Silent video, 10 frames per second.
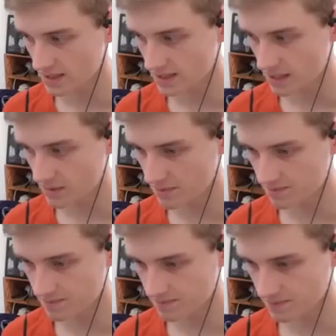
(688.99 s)
Damn
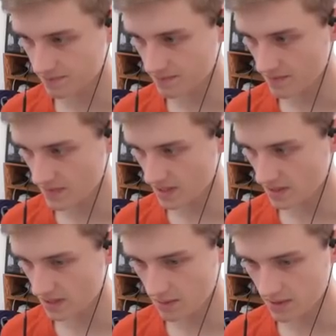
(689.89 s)
it.
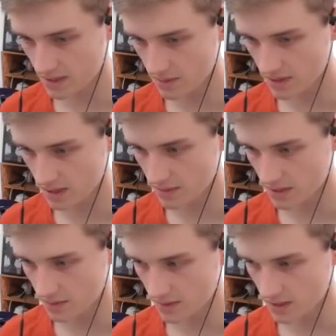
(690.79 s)
Damn it, damn it, damn it,
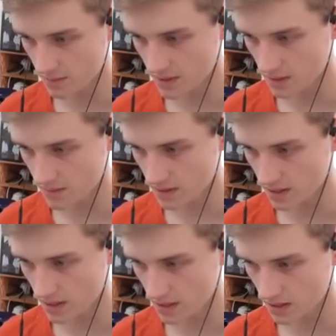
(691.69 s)
damn it, damn it, damn it.
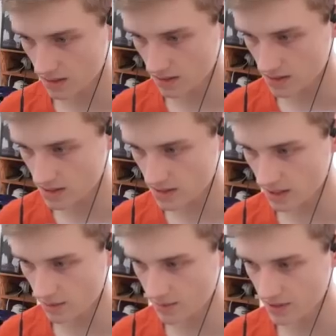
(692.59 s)
Alright, let's just
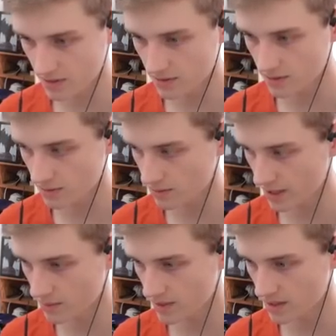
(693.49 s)
stay up here. We'll
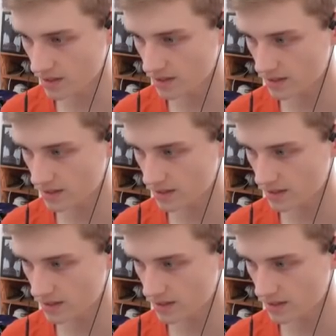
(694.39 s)
wait a bit.